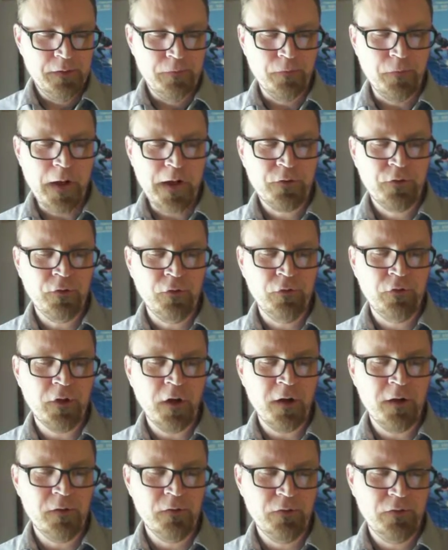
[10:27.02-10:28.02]
Fractured
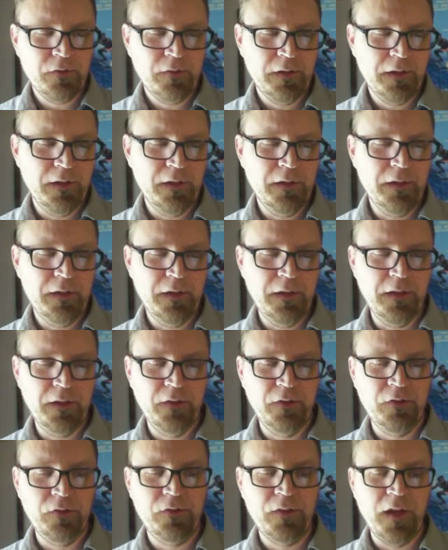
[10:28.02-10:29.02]
Shards
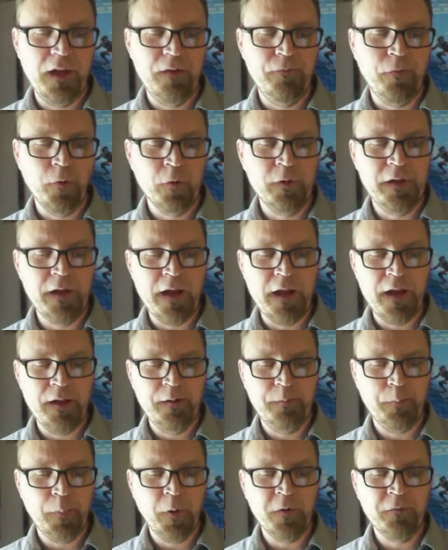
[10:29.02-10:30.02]
is a
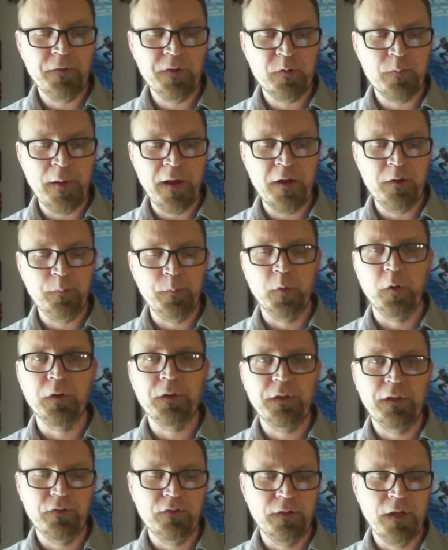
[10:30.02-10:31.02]
48 perfect bound book.
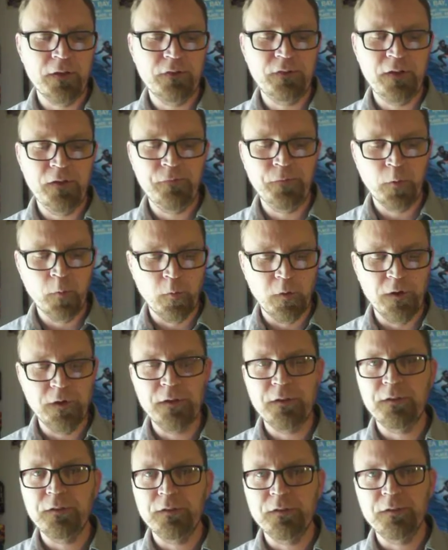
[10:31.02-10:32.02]
It's not safe for
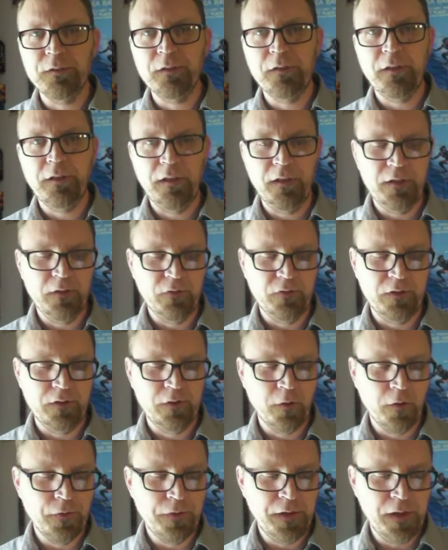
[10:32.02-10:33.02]
work. It is
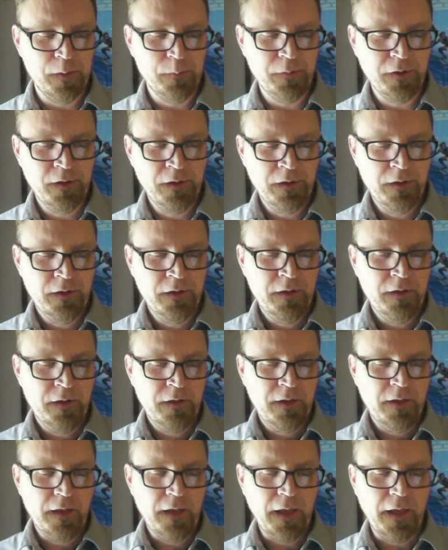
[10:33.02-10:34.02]
adult themed,
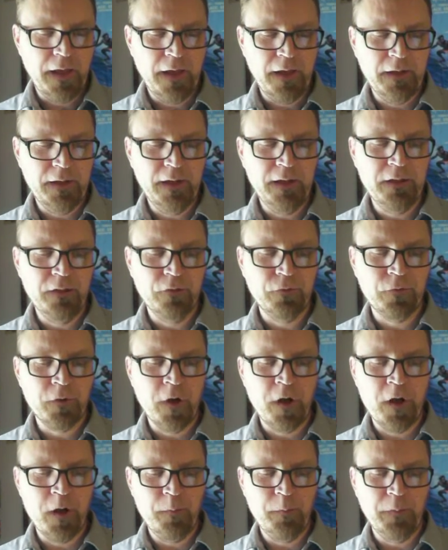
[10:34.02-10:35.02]
and it is
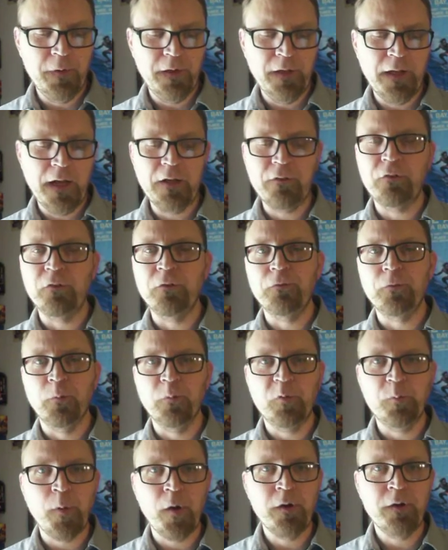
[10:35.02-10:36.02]
from an actor from
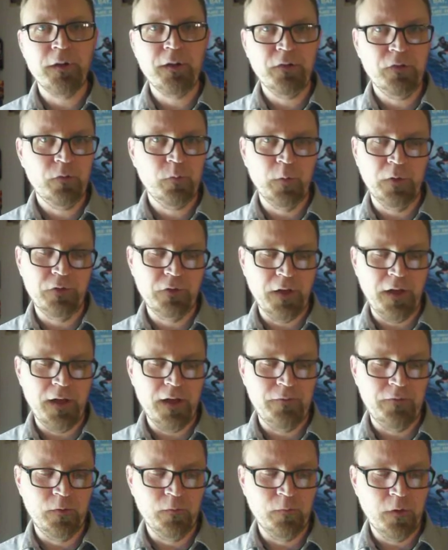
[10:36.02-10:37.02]
Spartacus, which I
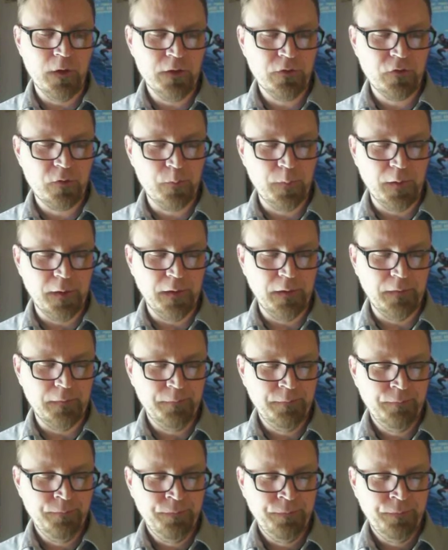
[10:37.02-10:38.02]
haven't watched, but
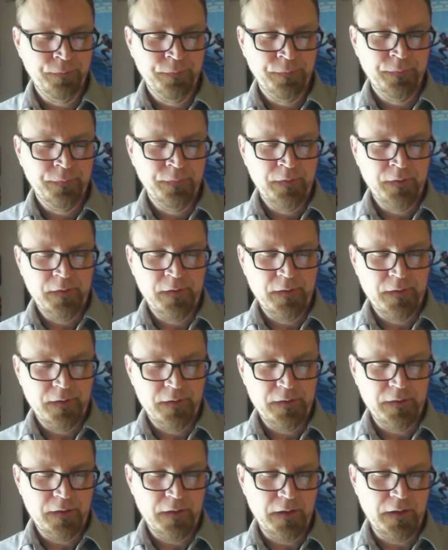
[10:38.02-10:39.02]

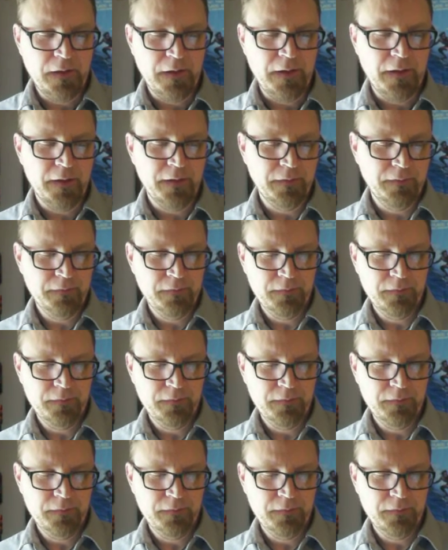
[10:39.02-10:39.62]
uh,